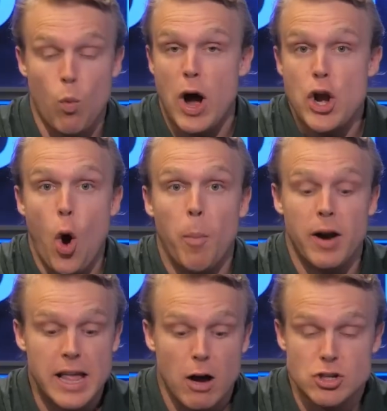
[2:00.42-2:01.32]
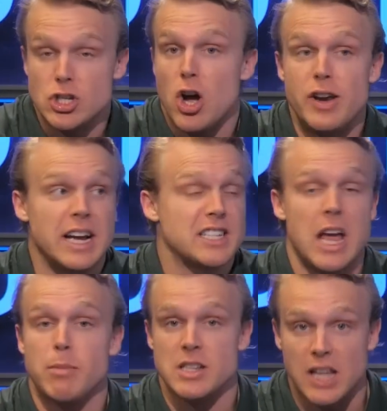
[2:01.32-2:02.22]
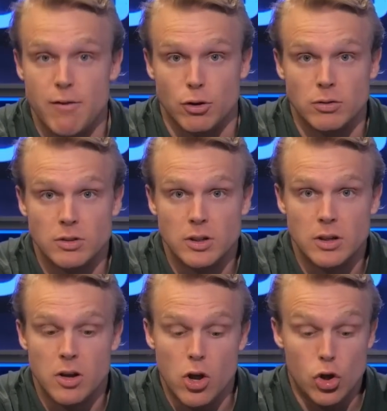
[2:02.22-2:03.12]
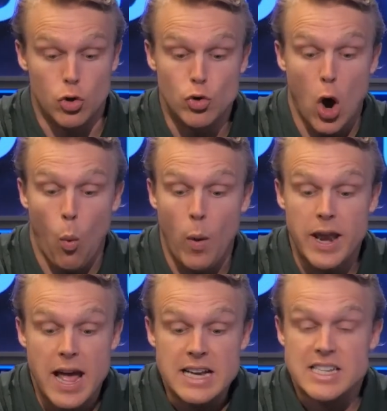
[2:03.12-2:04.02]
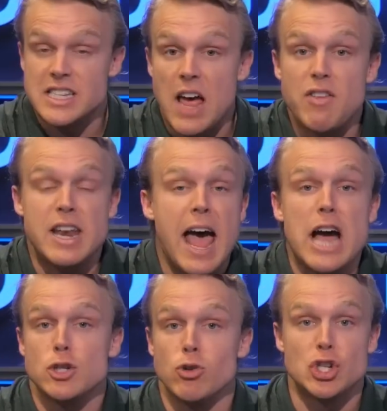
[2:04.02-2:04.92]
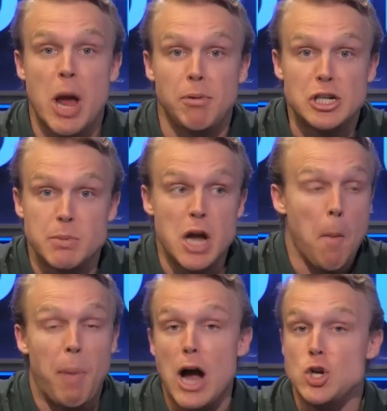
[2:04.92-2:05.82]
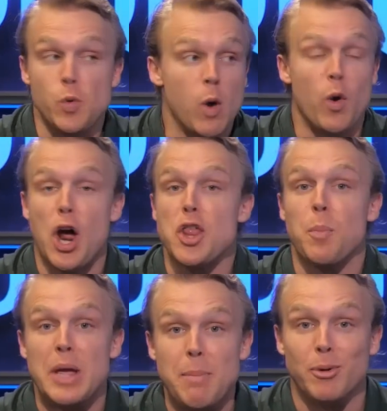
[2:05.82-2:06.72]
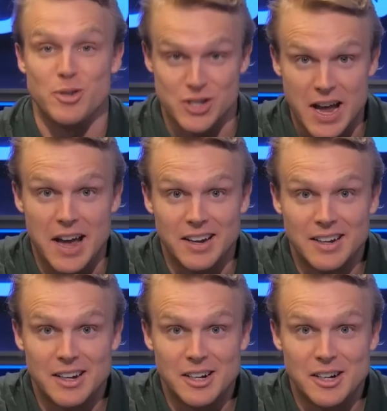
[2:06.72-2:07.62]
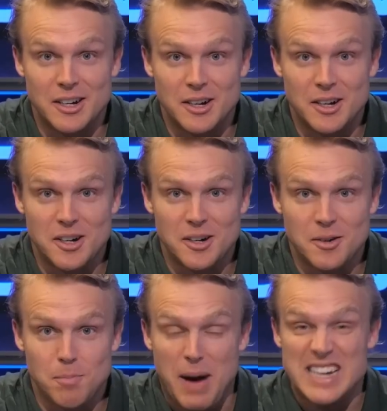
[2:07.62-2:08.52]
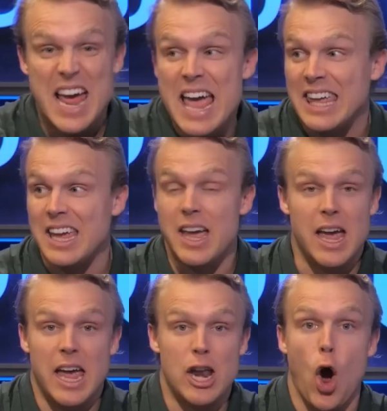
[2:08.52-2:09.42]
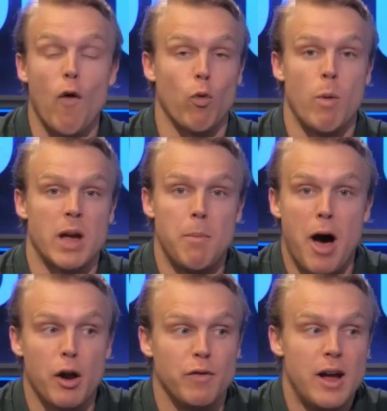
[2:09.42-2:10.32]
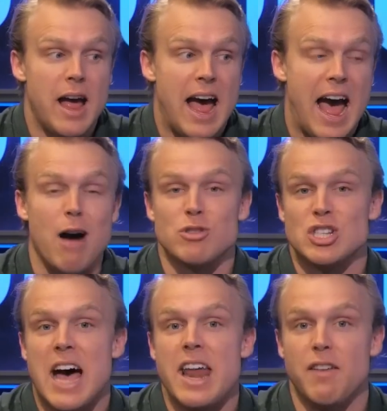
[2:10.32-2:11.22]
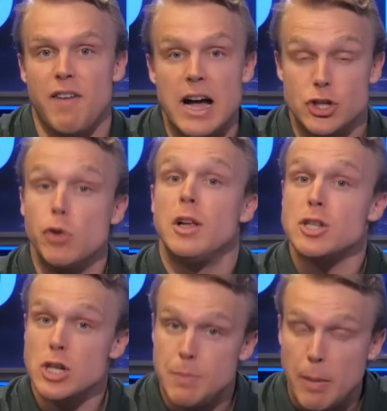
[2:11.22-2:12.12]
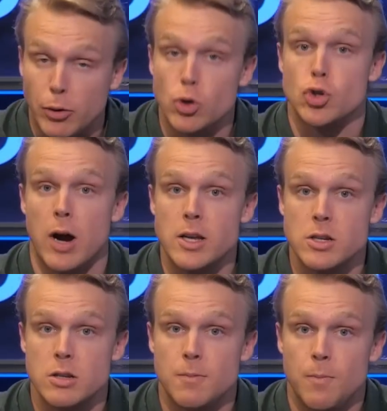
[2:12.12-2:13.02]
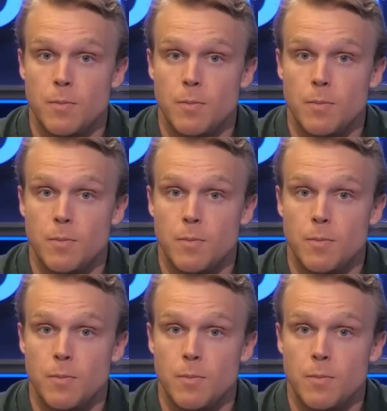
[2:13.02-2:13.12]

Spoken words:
why nobody else is on Nick Saban's level. You don't win 7 national championships by doing what other people say, by taking an overwhelming amount of outside advice. You listen to people you trust.